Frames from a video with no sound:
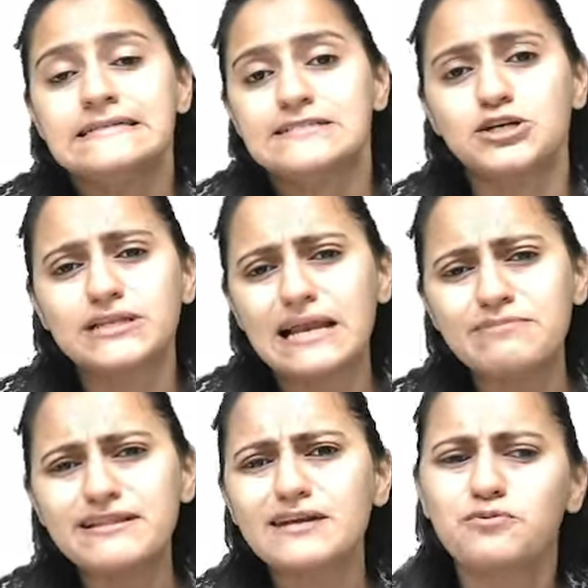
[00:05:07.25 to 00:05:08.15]
So tell
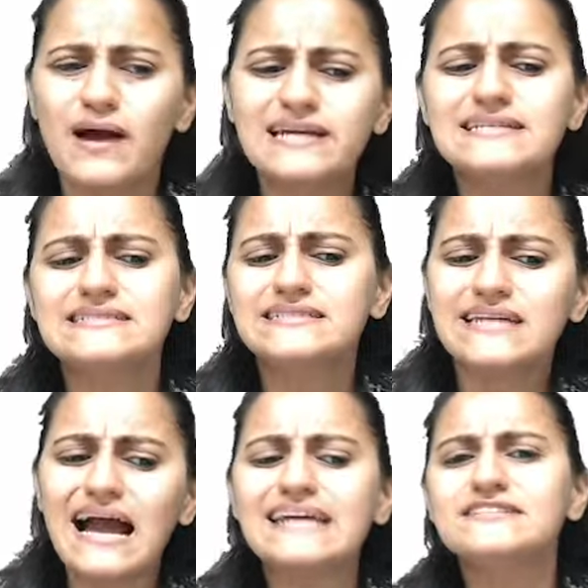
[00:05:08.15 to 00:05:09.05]
me that why is it
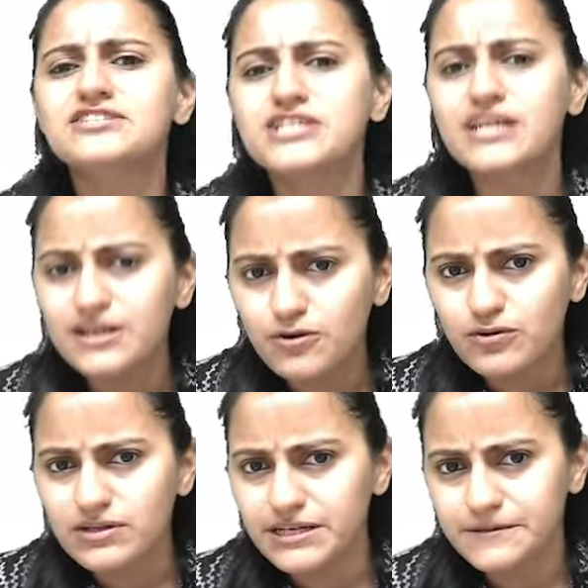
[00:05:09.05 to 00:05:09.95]
IgA
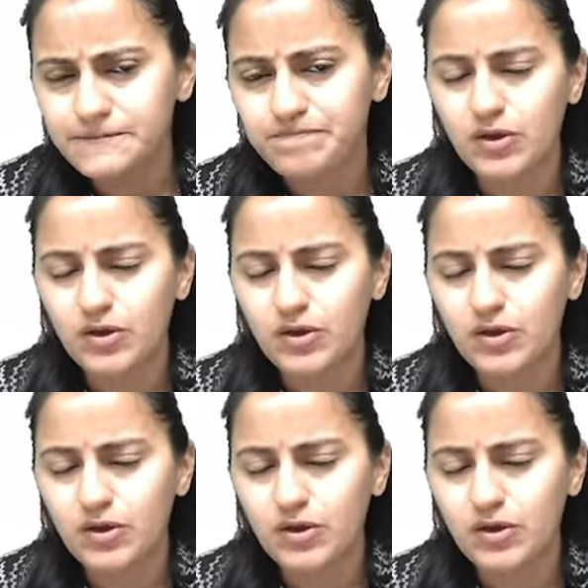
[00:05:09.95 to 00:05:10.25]
only?